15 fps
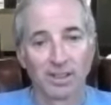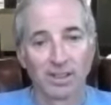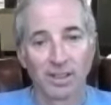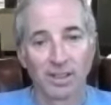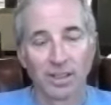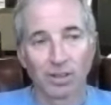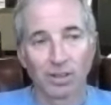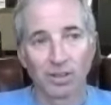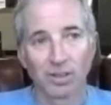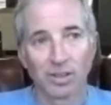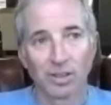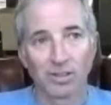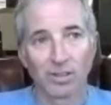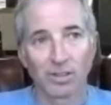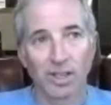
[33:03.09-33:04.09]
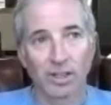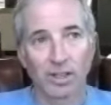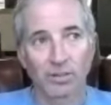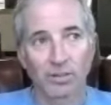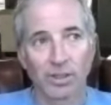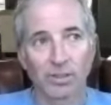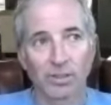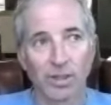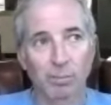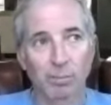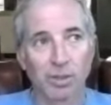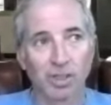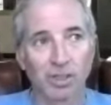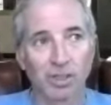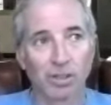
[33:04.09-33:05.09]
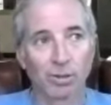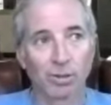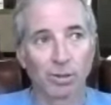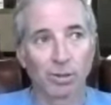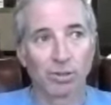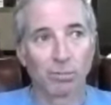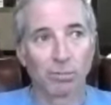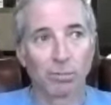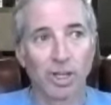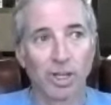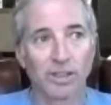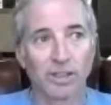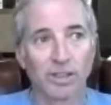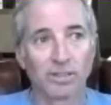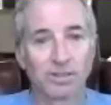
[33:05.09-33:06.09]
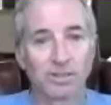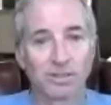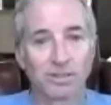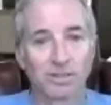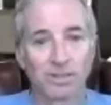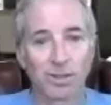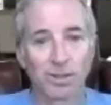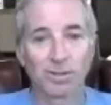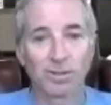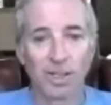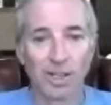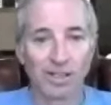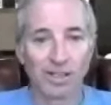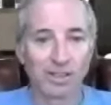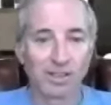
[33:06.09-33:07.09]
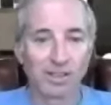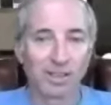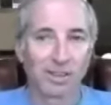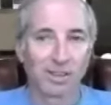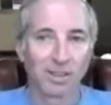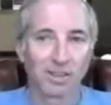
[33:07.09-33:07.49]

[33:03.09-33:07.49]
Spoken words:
instead of accepting you and what you've done,